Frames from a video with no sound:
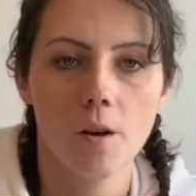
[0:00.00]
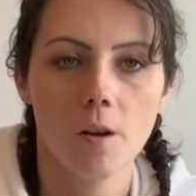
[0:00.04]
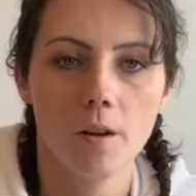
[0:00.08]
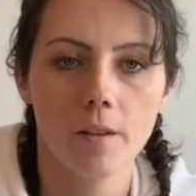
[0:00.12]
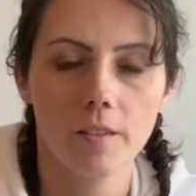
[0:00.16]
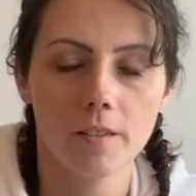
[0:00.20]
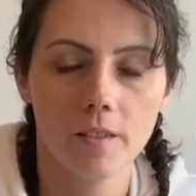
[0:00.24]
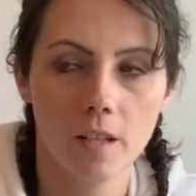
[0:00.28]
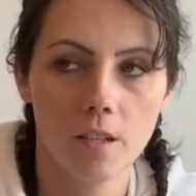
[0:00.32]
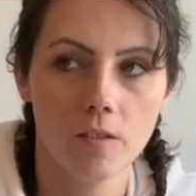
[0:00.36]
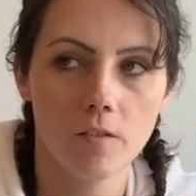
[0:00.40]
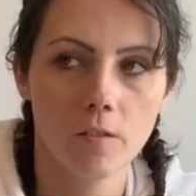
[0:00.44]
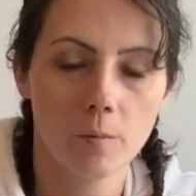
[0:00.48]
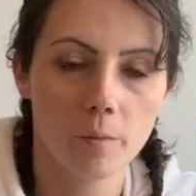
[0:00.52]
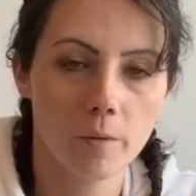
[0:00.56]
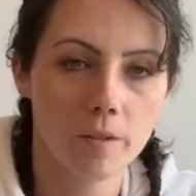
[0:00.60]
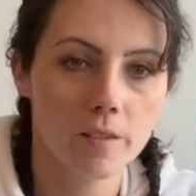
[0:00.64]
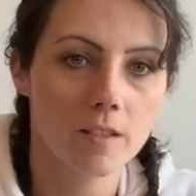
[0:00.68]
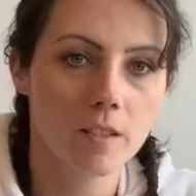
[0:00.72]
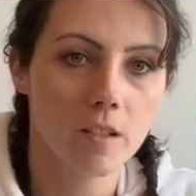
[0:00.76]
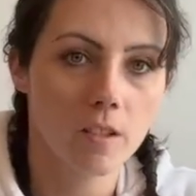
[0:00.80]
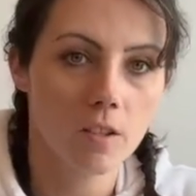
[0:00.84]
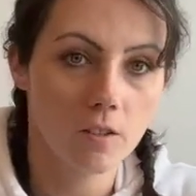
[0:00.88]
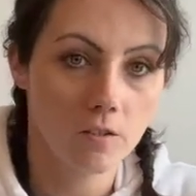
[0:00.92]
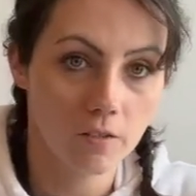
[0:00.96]
David,
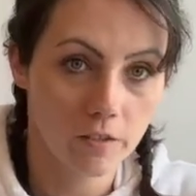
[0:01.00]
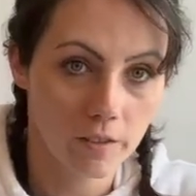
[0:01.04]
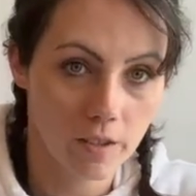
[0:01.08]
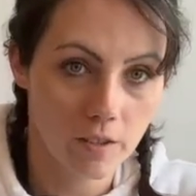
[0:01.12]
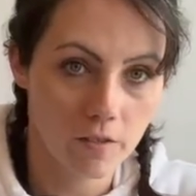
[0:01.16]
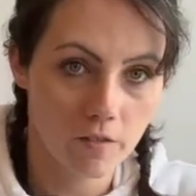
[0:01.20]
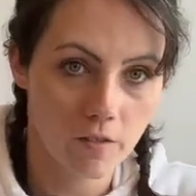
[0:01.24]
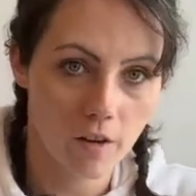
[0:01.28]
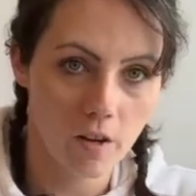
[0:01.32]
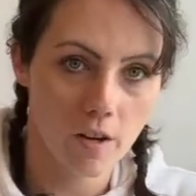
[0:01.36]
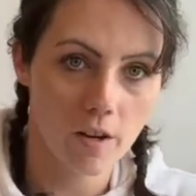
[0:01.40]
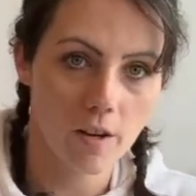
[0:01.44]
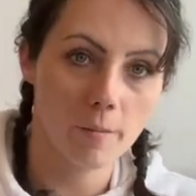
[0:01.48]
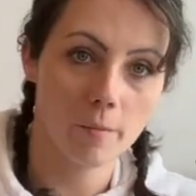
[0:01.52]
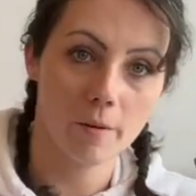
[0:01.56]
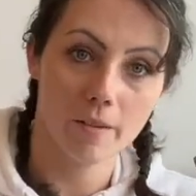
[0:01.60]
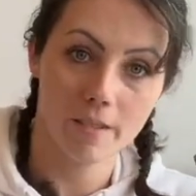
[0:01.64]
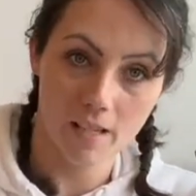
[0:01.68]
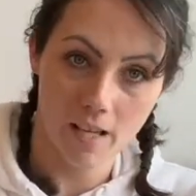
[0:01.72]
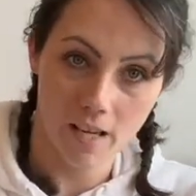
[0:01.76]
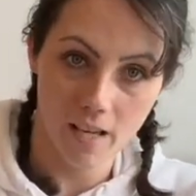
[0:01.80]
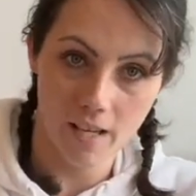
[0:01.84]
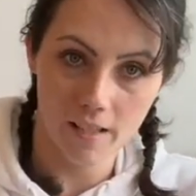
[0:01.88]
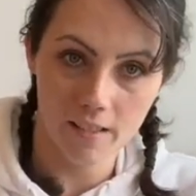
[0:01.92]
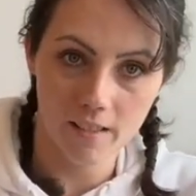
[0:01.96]
myself, Levi, my
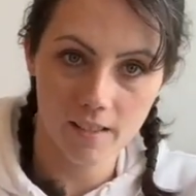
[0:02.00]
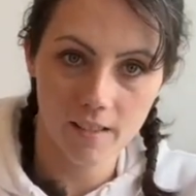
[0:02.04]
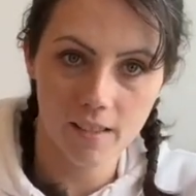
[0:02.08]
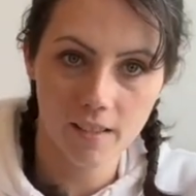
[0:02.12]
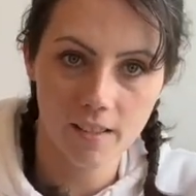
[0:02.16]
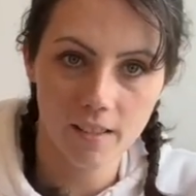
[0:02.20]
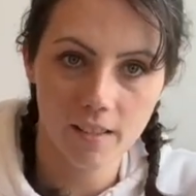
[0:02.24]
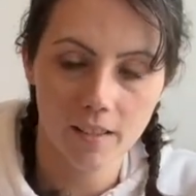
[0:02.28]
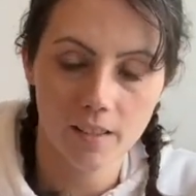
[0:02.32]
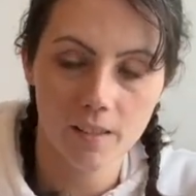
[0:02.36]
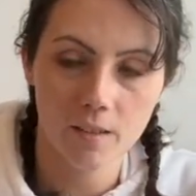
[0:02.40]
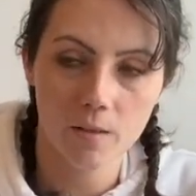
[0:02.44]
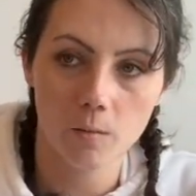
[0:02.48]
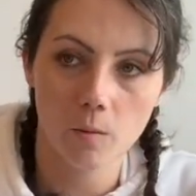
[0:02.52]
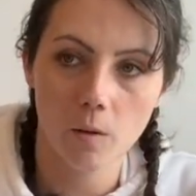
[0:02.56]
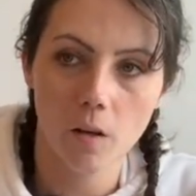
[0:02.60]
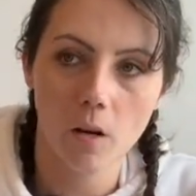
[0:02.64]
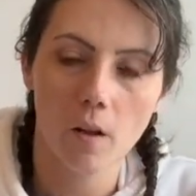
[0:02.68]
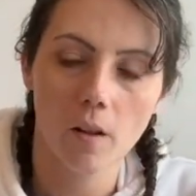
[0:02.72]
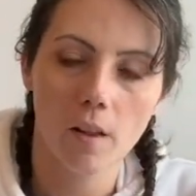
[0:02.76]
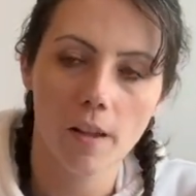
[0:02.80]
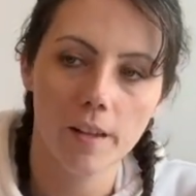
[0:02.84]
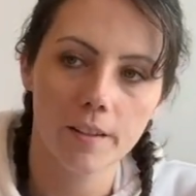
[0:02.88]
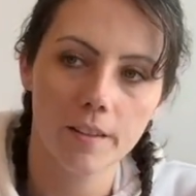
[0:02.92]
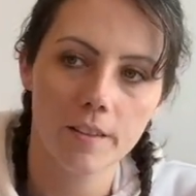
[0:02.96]
dad as
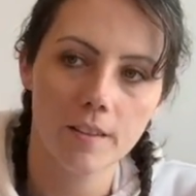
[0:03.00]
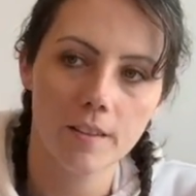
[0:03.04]
well, and I